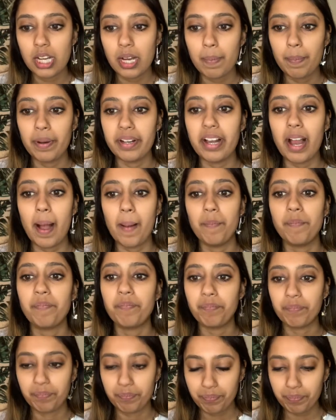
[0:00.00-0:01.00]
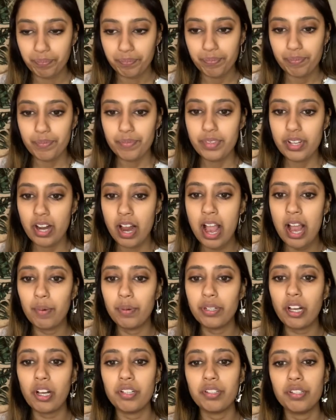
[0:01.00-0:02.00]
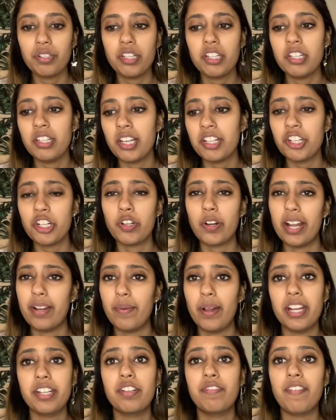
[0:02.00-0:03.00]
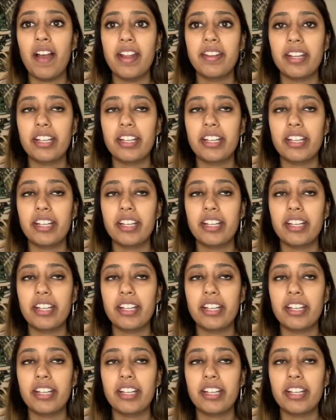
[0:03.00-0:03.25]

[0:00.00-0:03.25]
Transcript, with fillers: But yeah, I would also, this is such a great way to find,